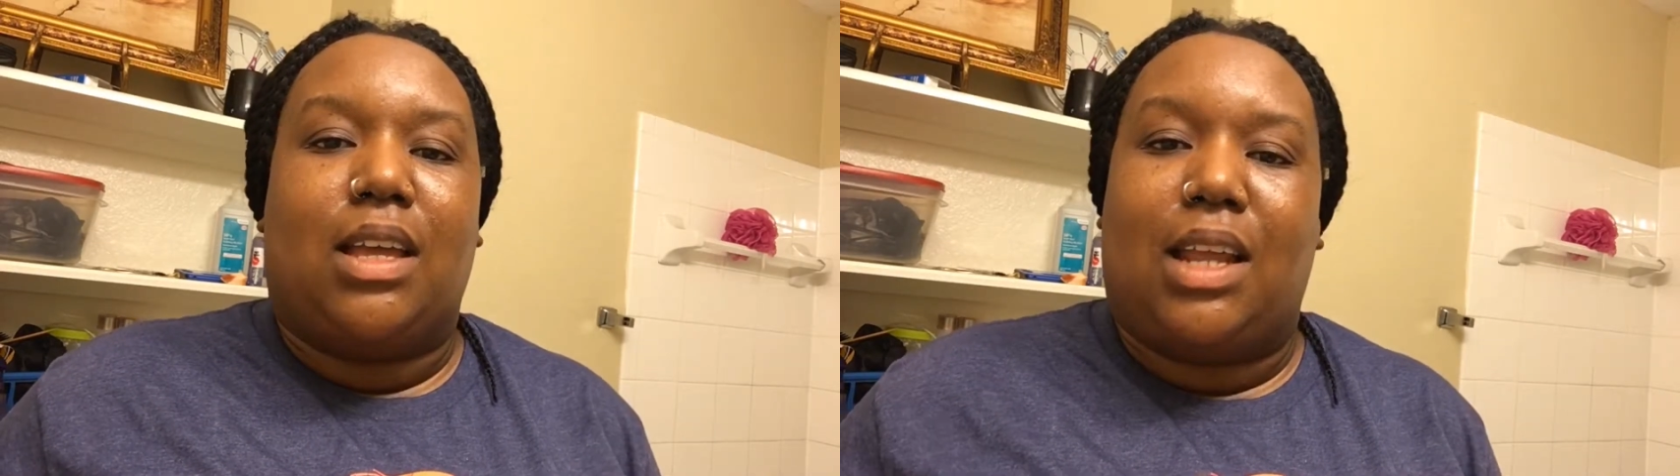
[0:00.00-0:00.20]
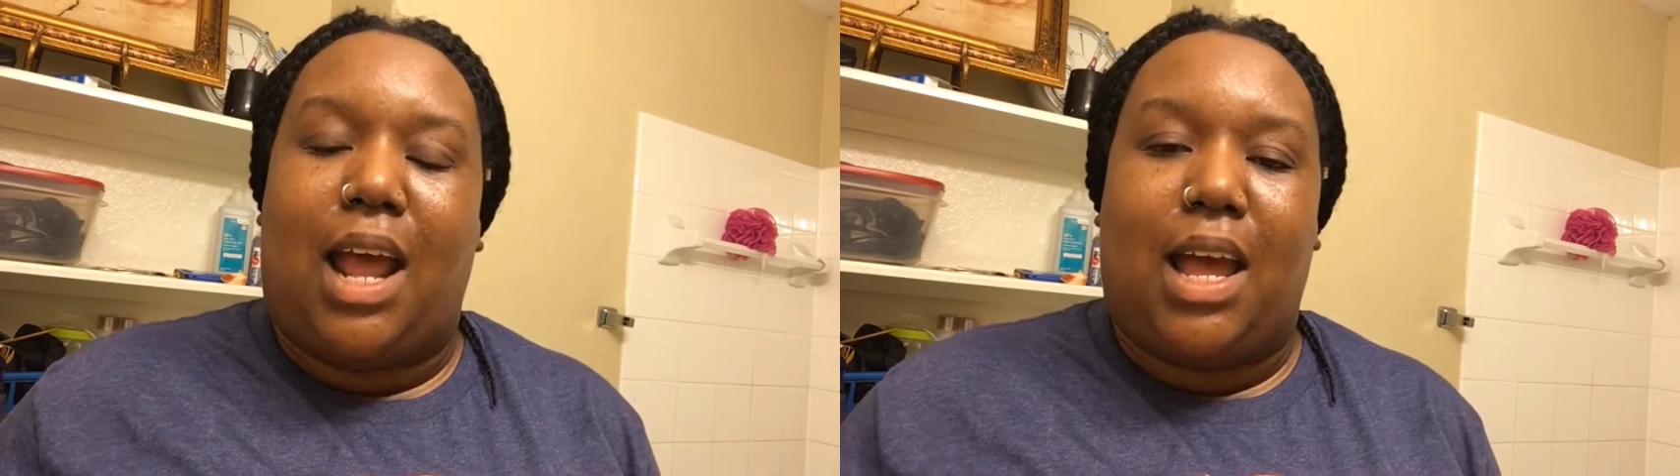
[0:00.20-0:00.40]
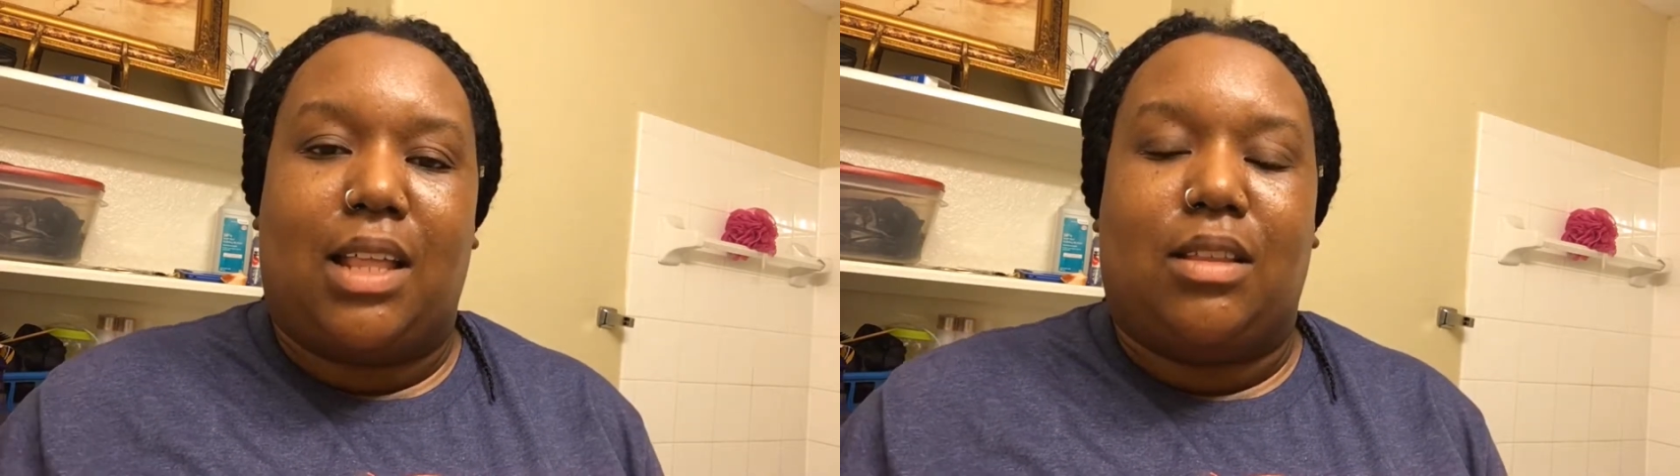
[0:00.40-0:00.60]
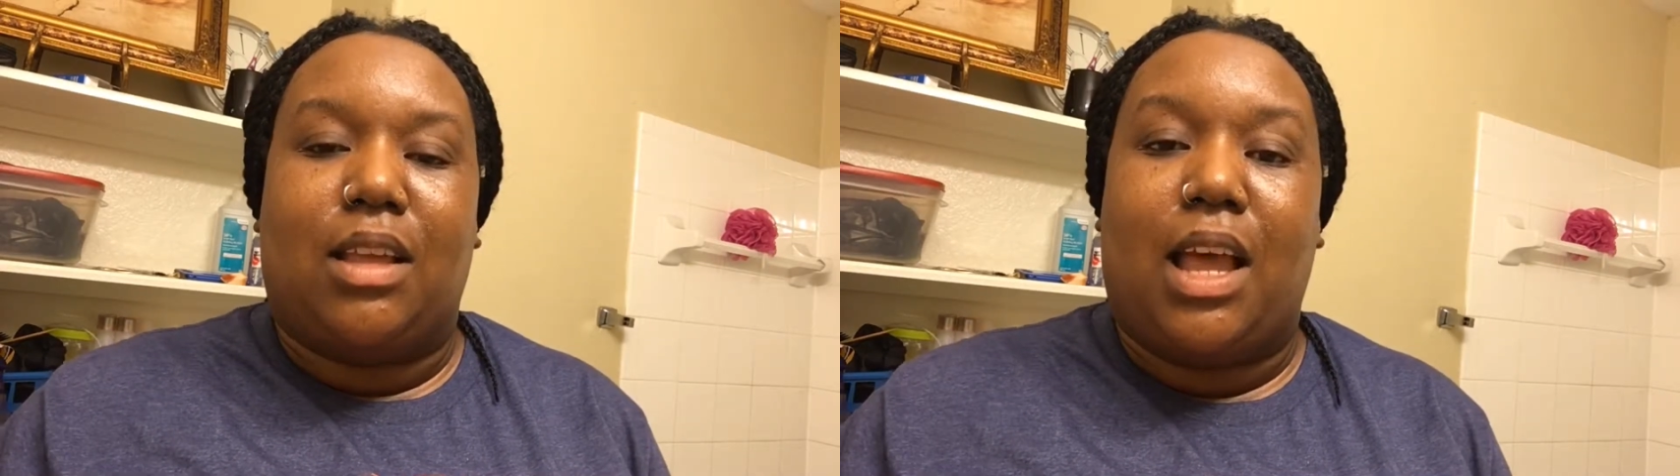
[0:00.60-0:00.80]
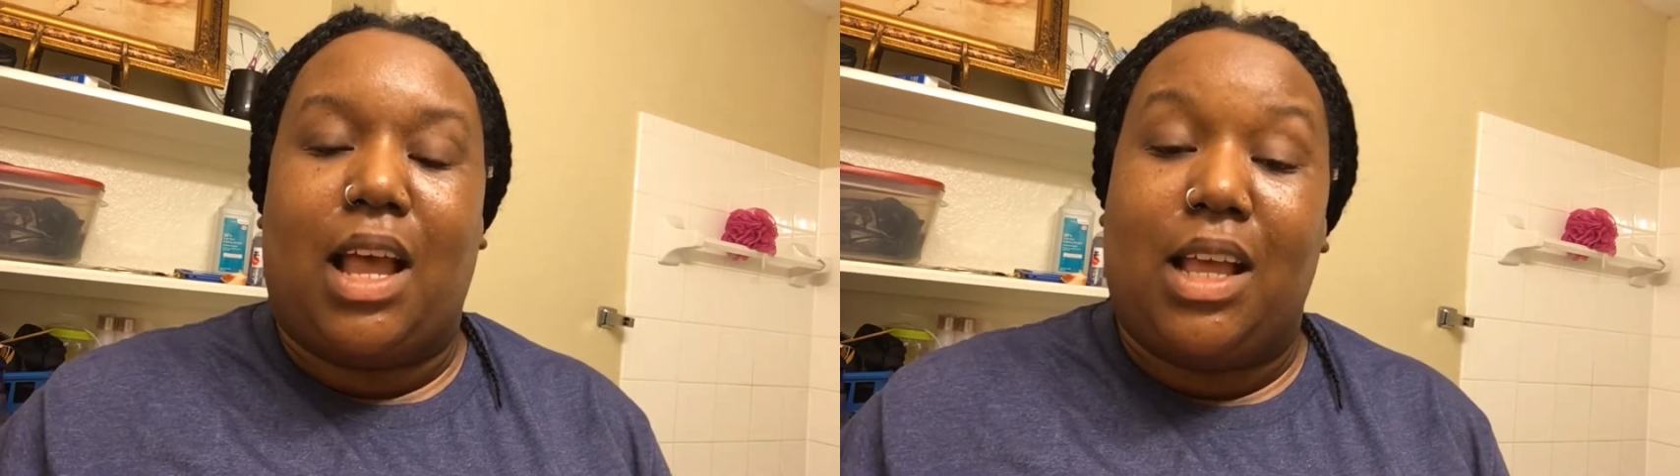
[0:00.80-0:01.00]
and I
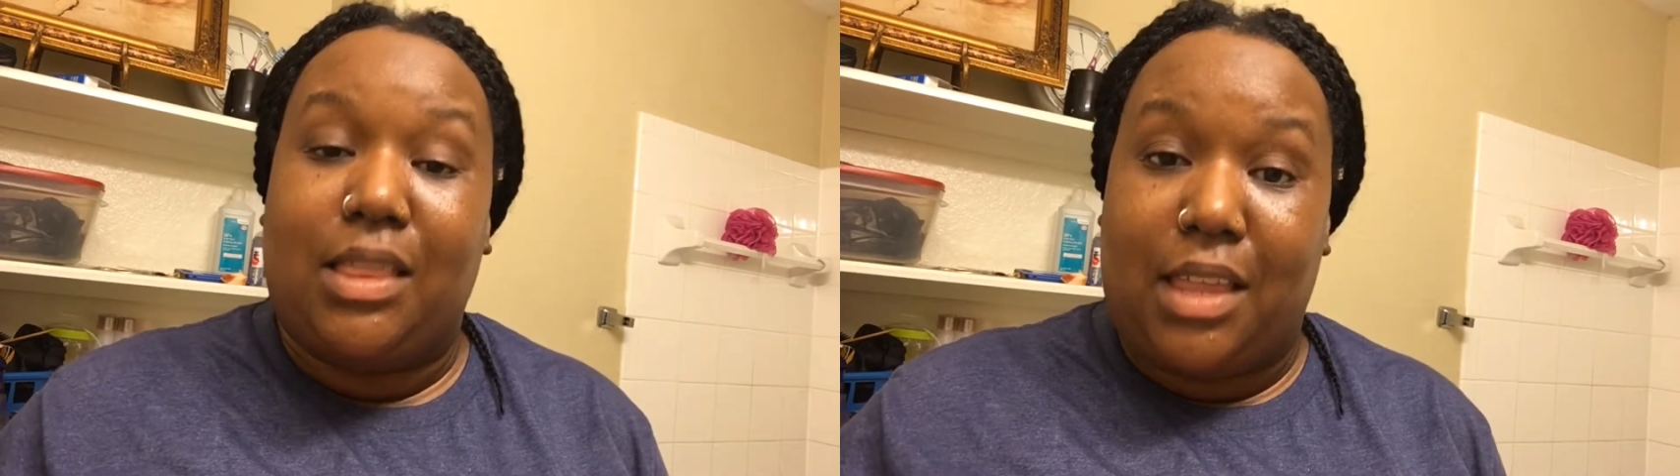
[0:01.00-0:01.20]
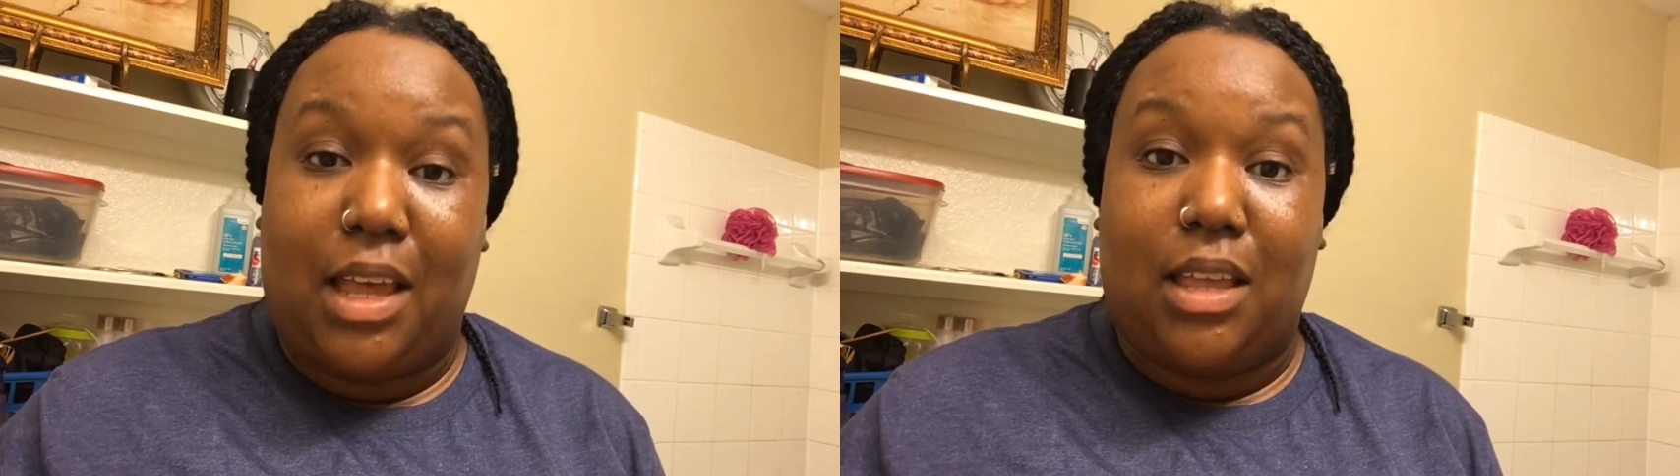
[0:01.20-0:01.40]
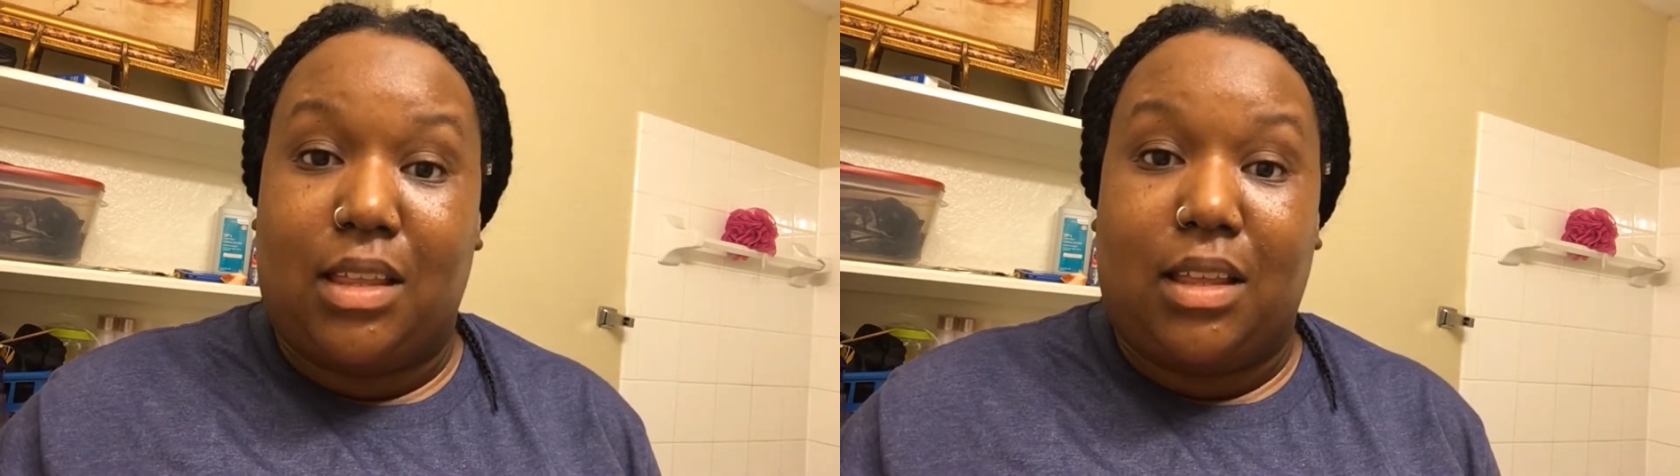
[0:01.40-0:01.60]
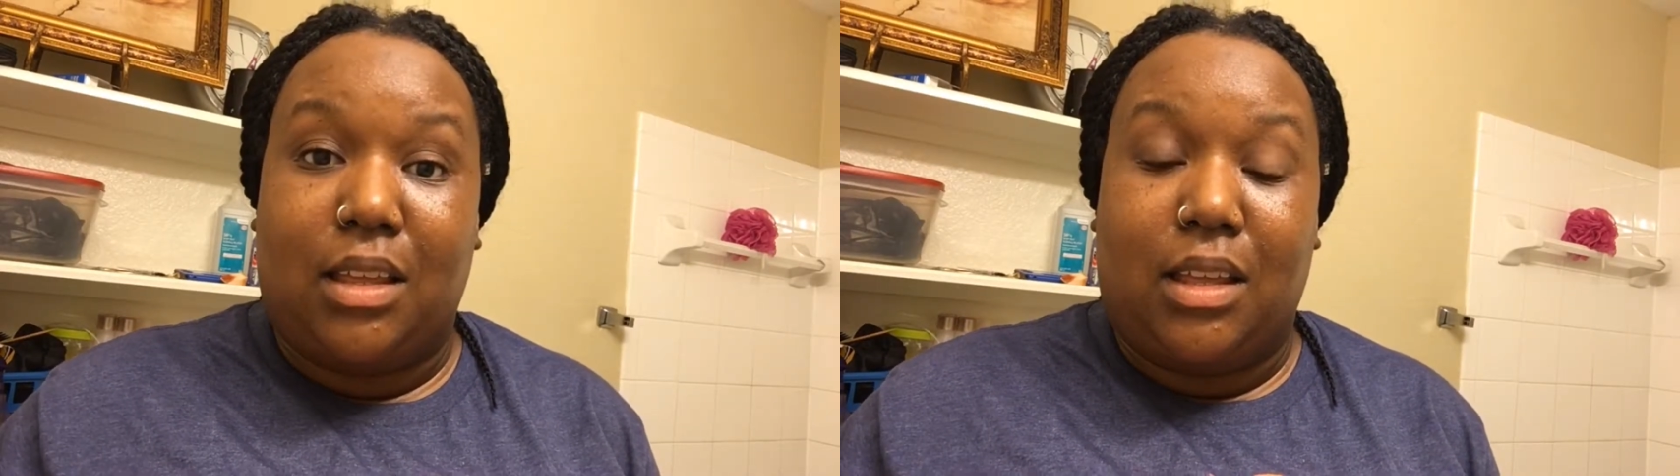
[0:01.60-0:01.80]
hate that.